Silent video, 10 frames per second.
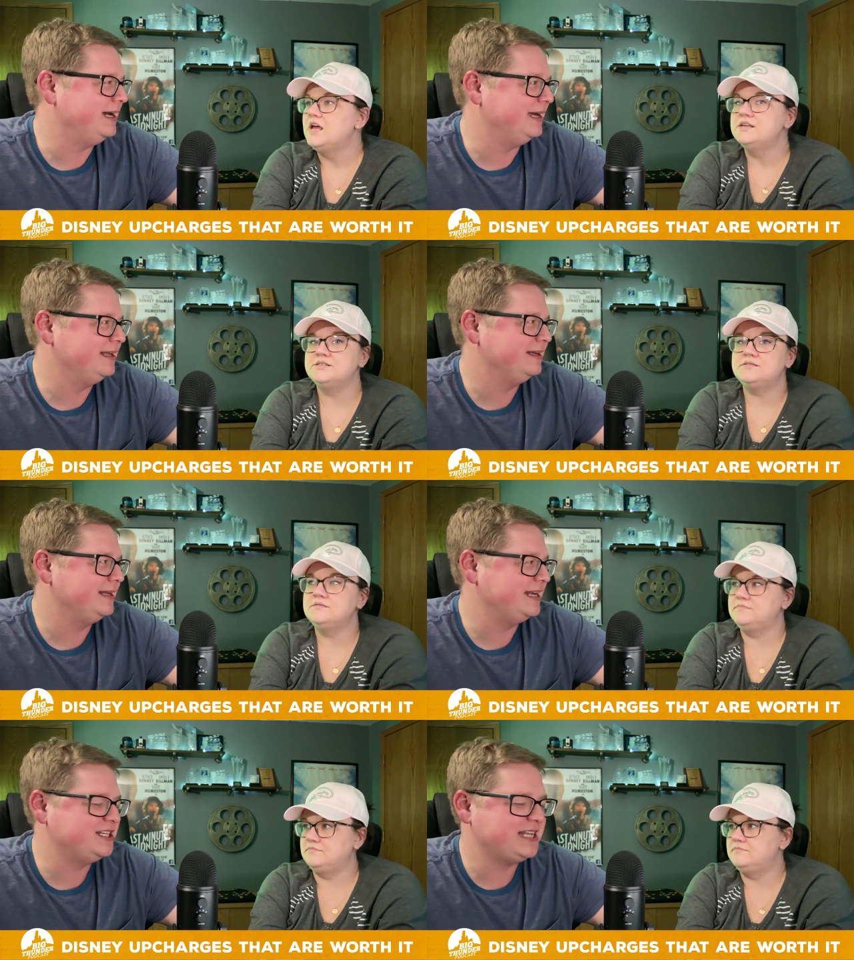Speaker 1: Uh,
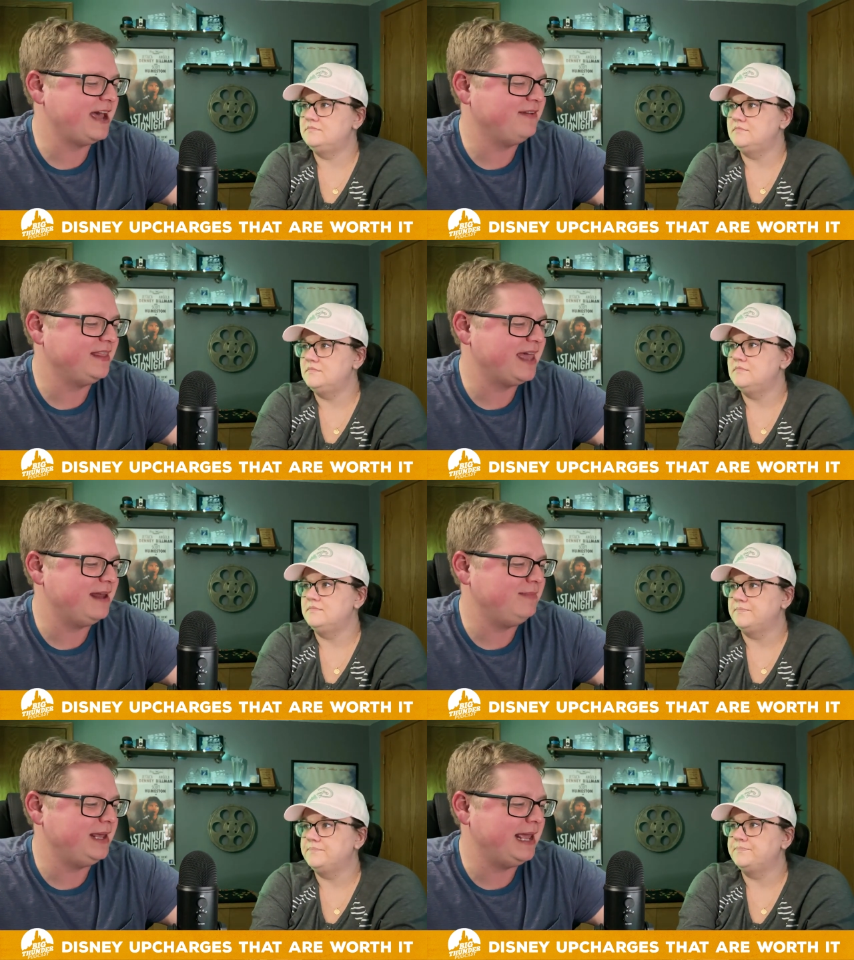just having that
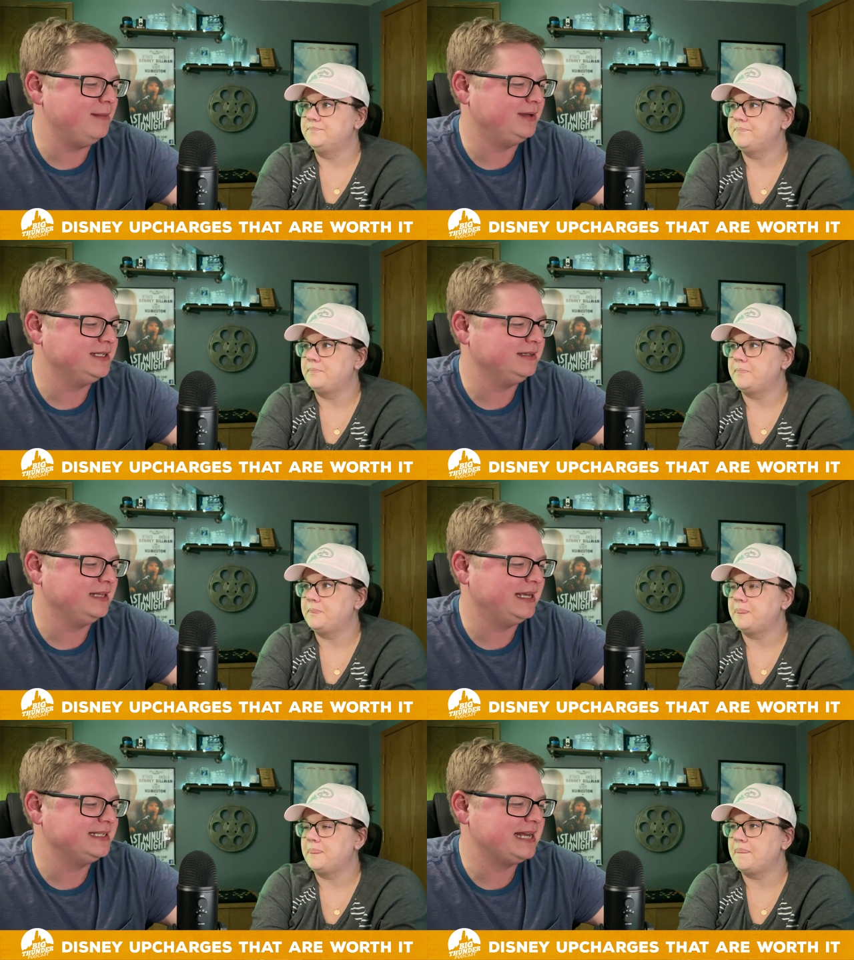and being able to
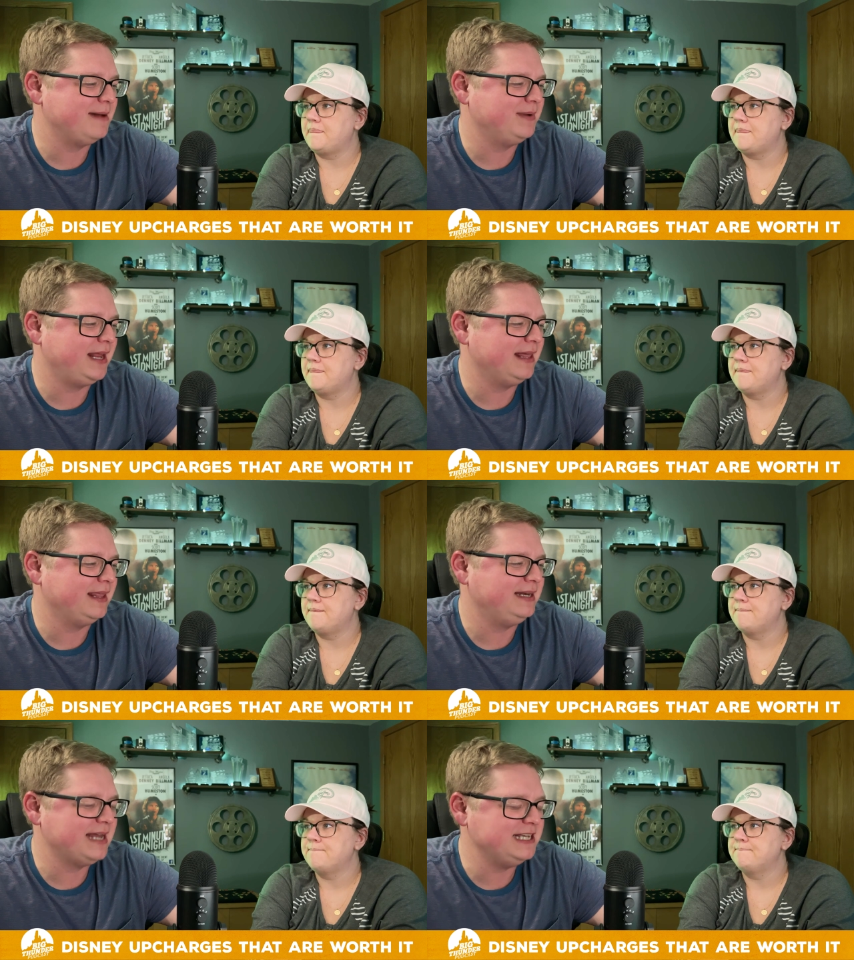like stop and get
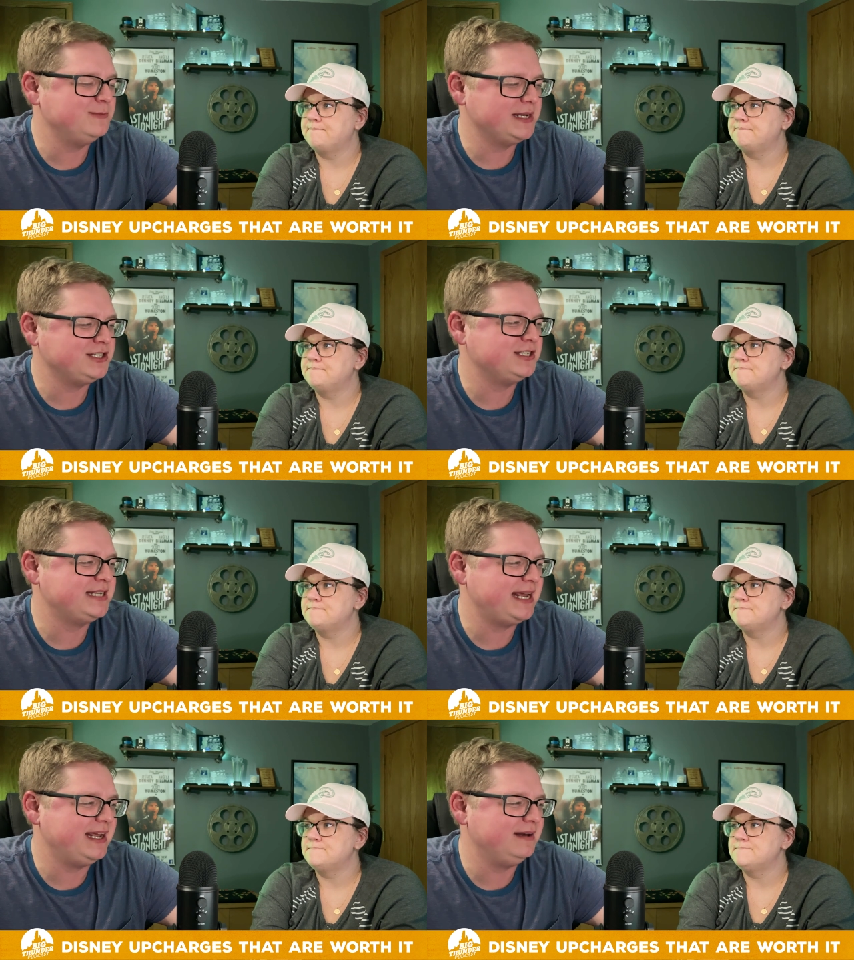like nice pictures
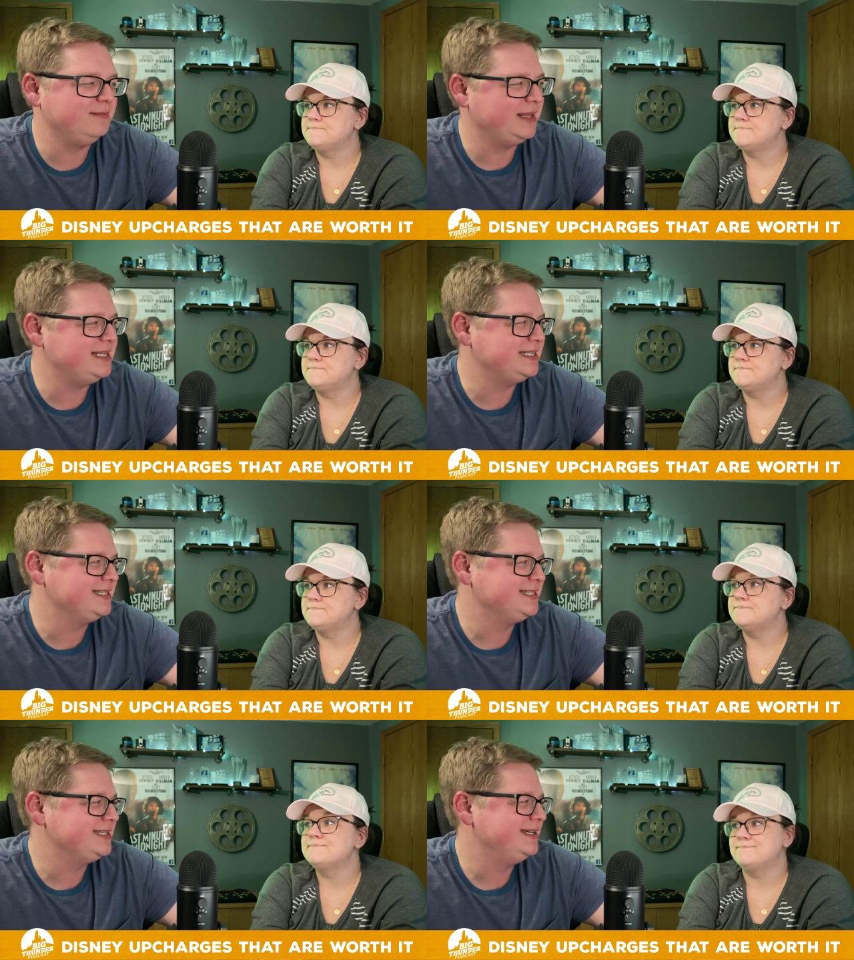taken
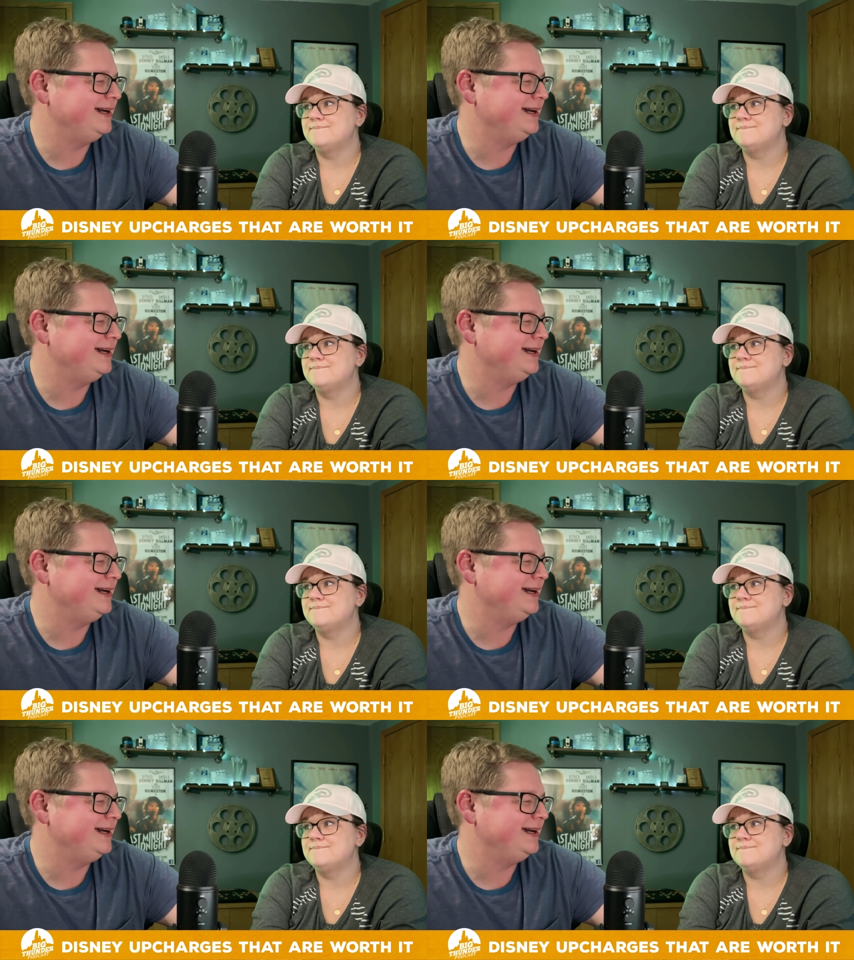places.